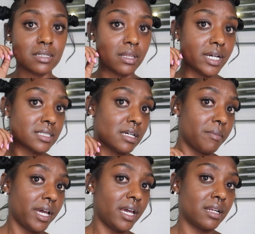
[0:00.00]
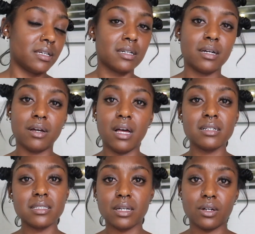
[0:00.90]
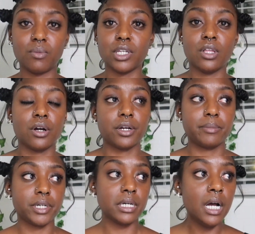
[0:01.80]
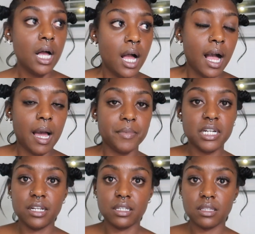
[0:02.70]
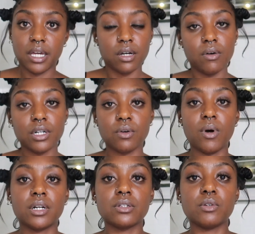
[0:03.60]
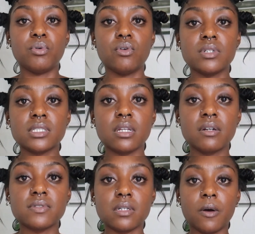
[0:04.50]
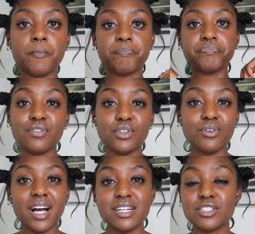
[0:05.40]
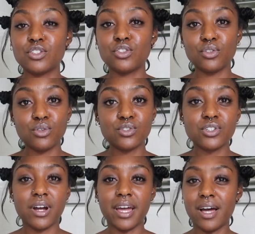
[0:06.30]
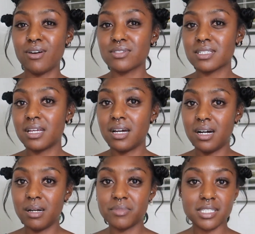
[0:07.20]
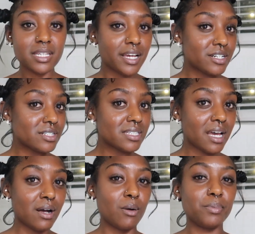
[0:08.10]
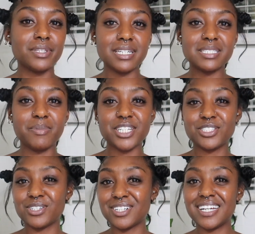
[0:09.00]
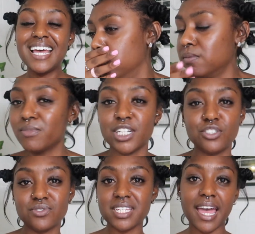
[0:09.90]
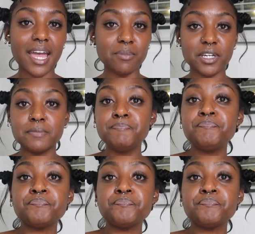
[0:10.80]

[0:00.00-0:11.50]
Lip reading: The last time I had it, honestly could have went longer, but I mean, I did like go underwater in the pool and stuff. So if you guys do try out this hairstyle, please make sure that you tag me.